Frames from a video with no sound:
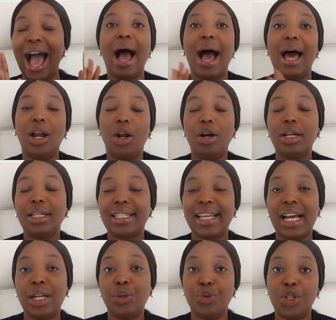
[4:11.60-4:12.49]

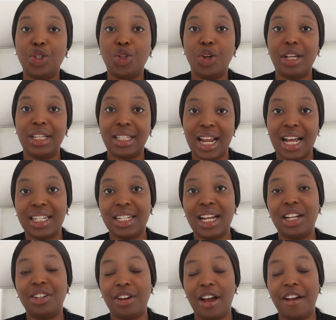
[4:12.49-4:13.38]
alongside with your
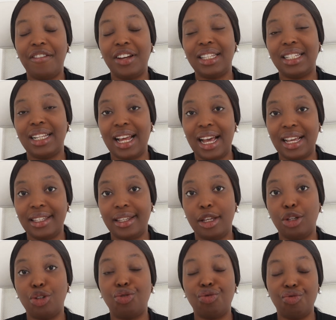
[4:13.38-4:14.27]
international driver's
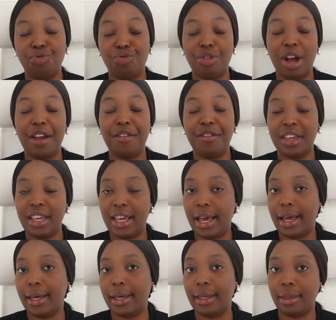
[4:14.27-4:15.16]
license to drive
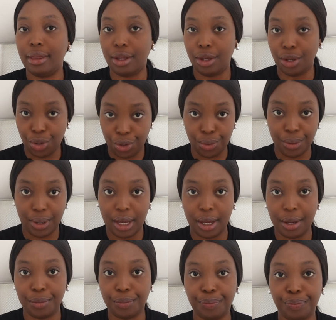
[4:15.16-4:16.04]
here in the
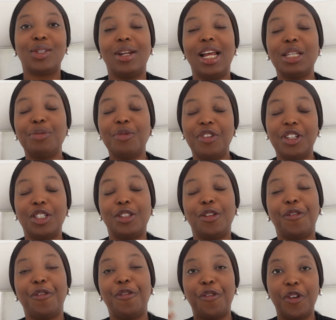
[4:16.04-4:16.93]
UK. So let's move on to
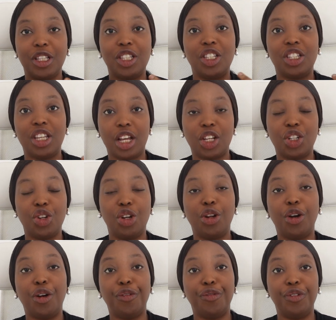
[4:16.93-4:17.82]
the fourth
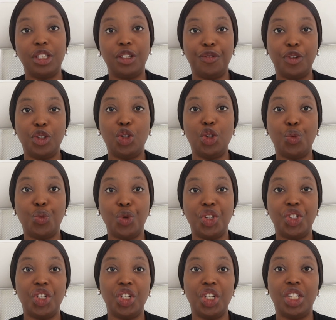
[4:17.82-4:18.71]
section of this video,
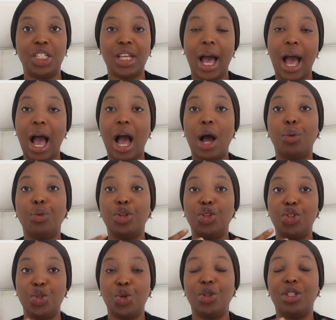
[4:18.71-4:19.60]
which is how we
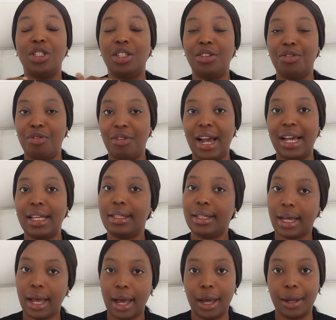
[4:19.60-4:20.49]
chose the
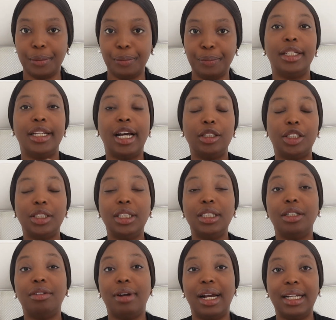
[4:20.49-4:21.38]
right car. Now,
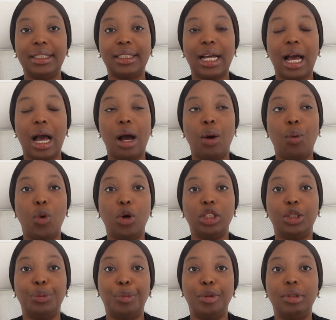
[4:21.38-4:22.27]
choosing the right car
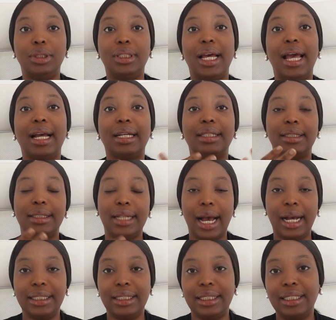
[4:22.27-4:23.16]
was both
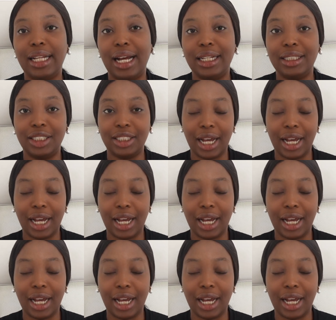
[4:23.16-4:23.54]
exciting and